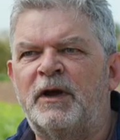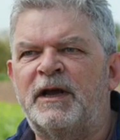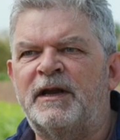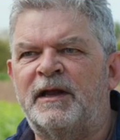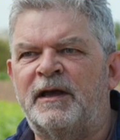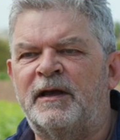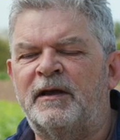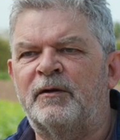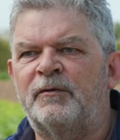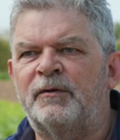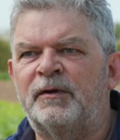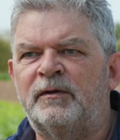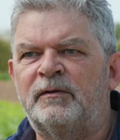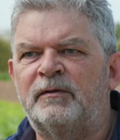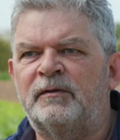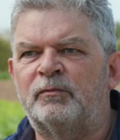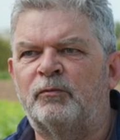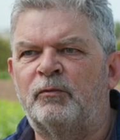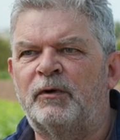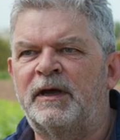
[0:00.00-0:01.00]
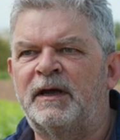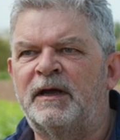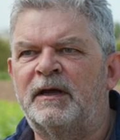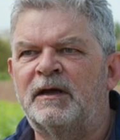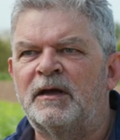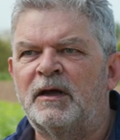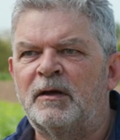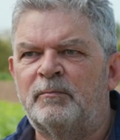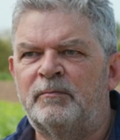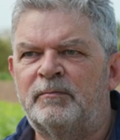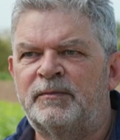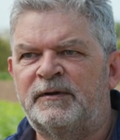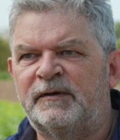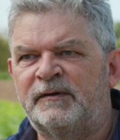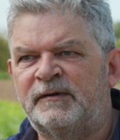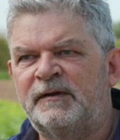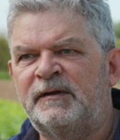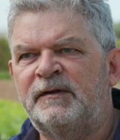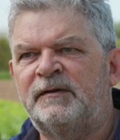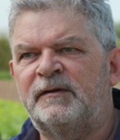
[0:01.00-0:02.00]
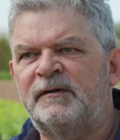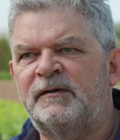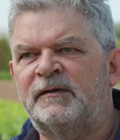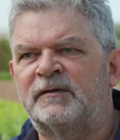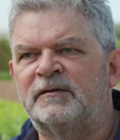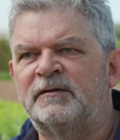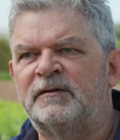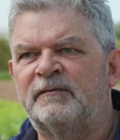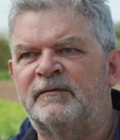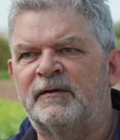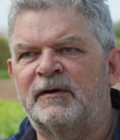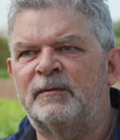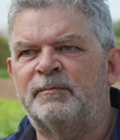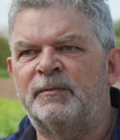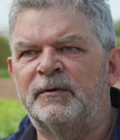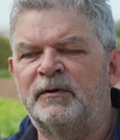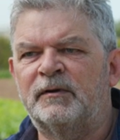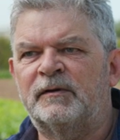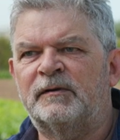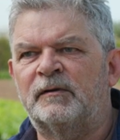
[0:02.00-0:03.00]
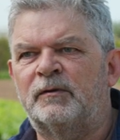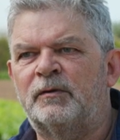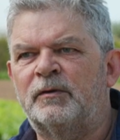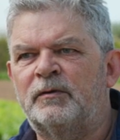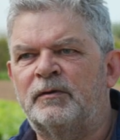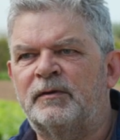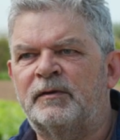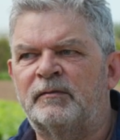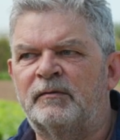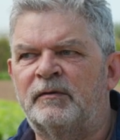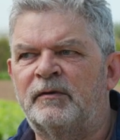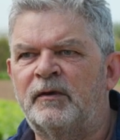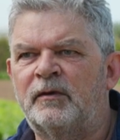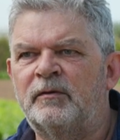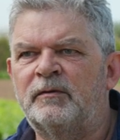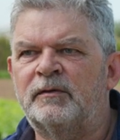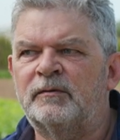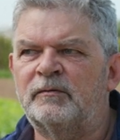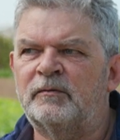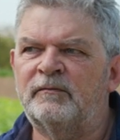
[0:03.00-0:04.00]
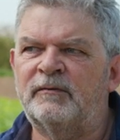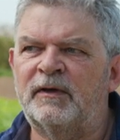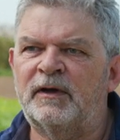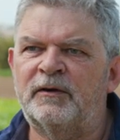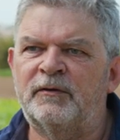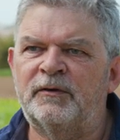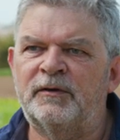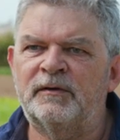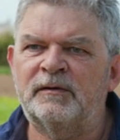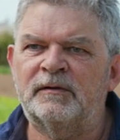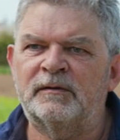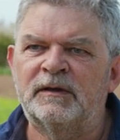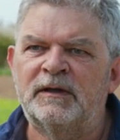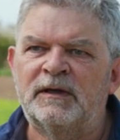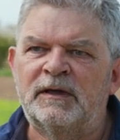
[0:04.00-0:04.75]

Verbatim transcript: wet areas where diseases can develop in the soils in those sort of areas.